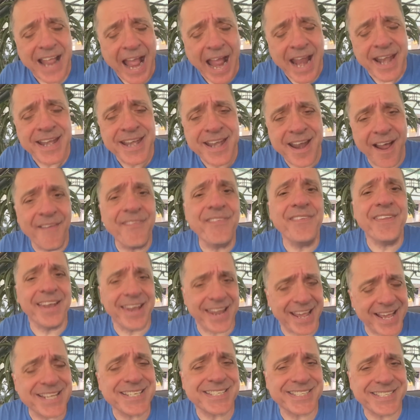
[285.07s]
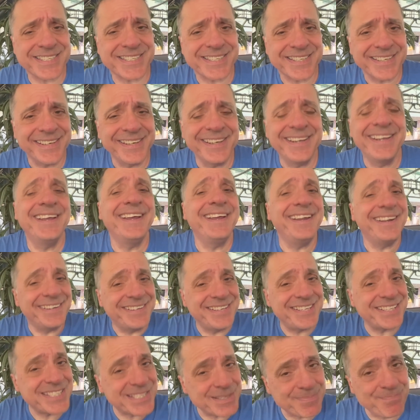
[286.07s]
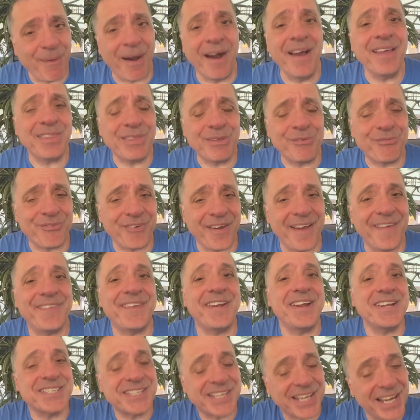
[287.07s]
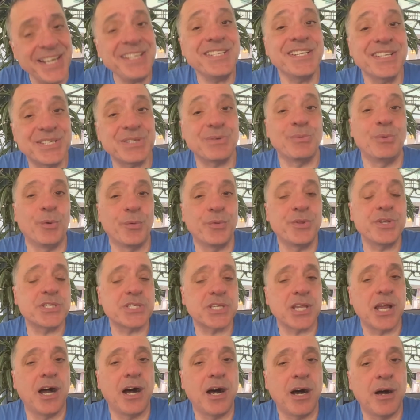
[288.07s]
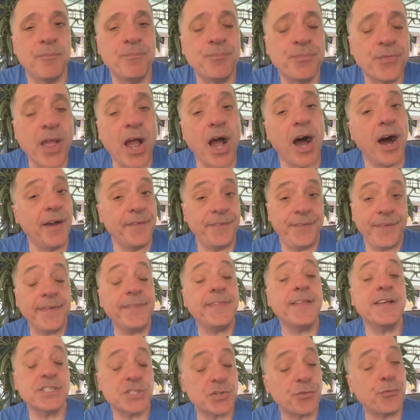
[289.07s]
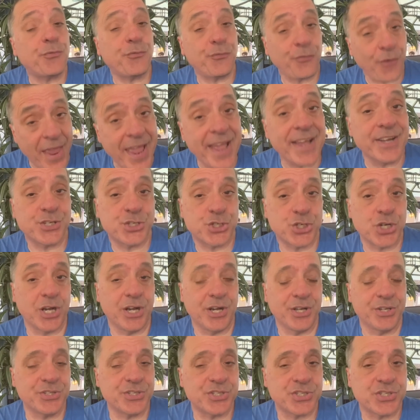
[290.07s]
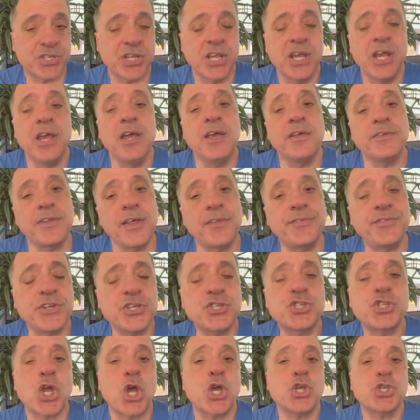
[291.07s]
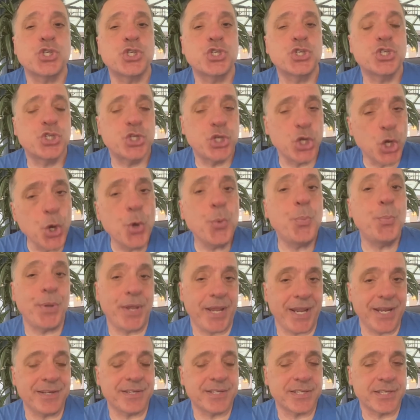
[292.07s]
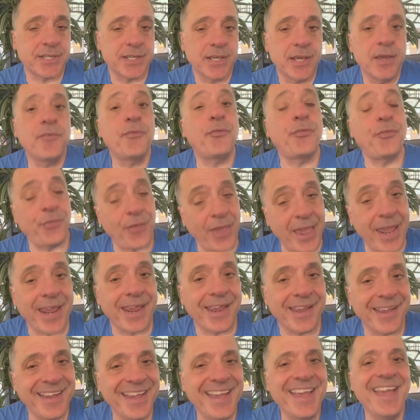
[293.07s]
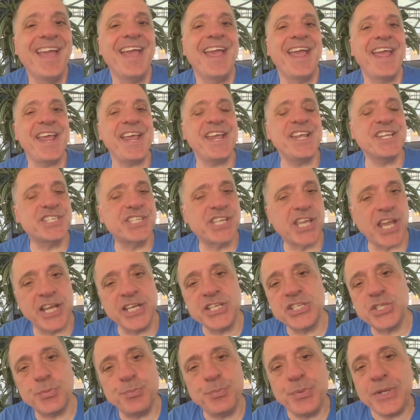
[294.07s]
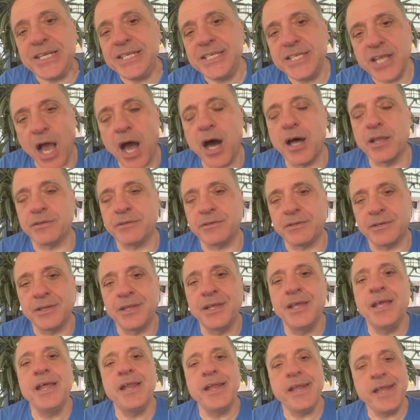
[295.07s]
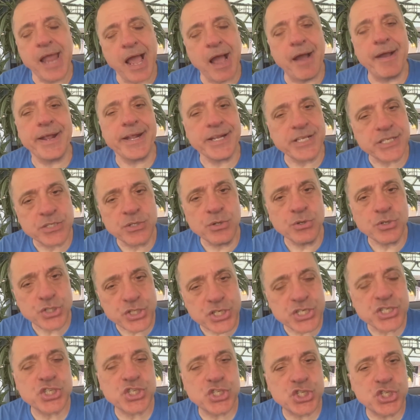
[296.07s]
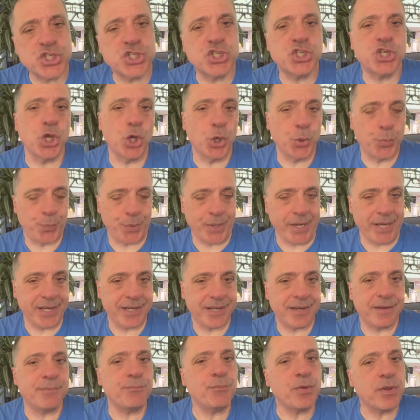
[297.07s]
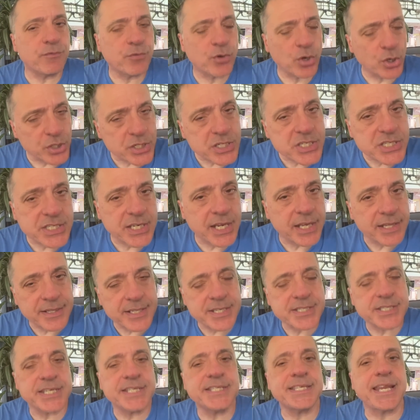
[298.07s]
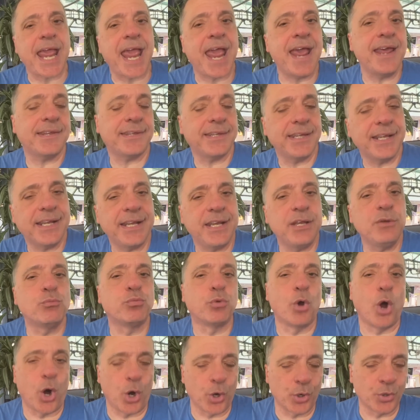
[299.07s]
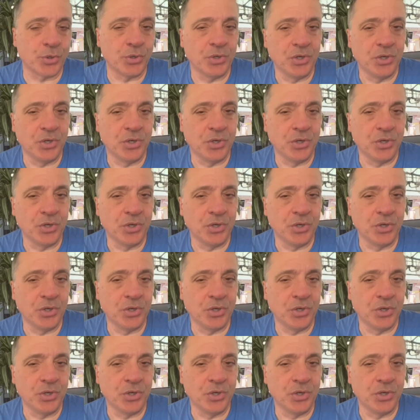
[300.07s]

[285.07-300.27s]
nonetheless, despite the fact that it's going to do all this harm, I think there's a fair chance that this stupid thing is going to be done. Now, it's not just stupid. We've got to say this, it's ethically wrong.